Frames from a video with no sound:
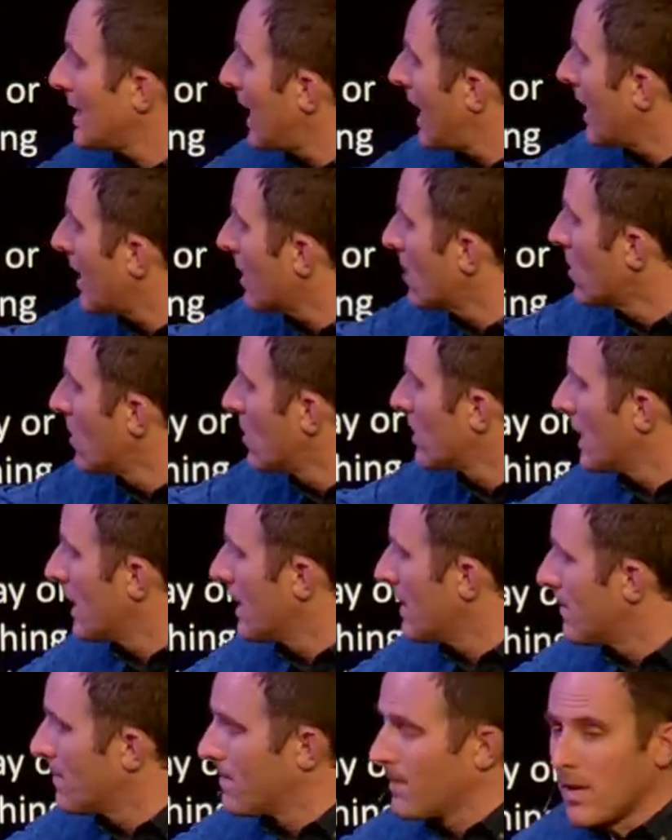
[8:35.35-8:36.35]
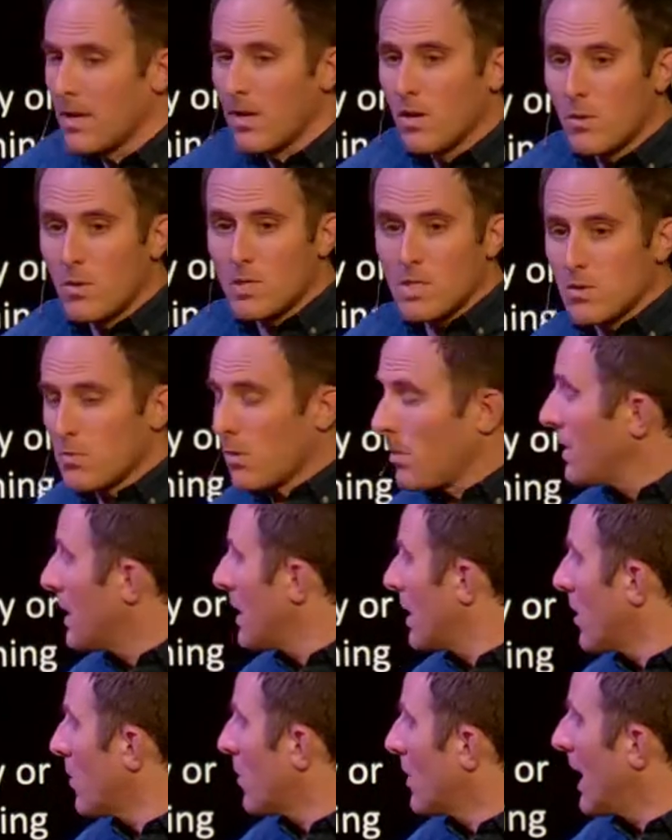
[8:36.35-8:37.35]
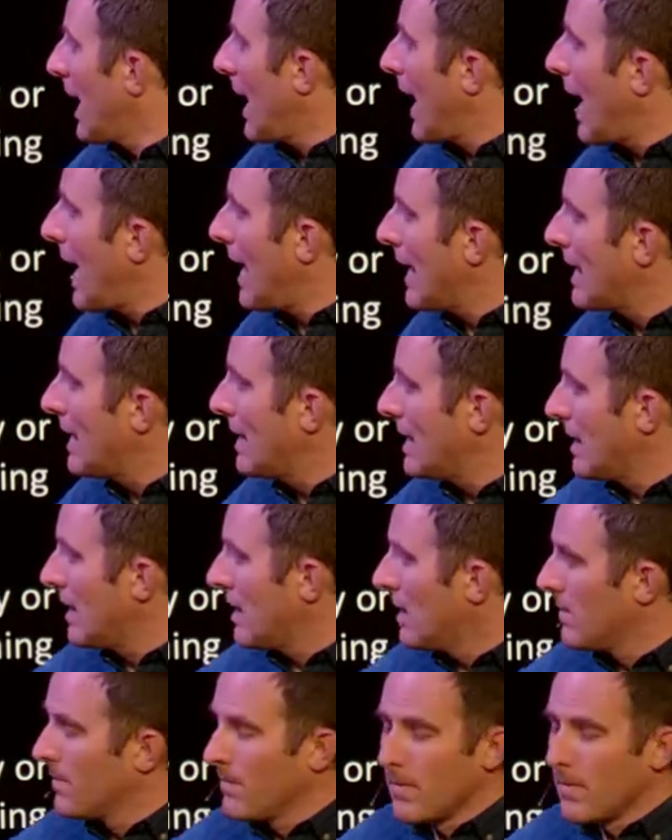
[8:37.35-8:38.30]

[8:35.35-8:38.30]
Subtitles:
agona, which is where we get our word agony.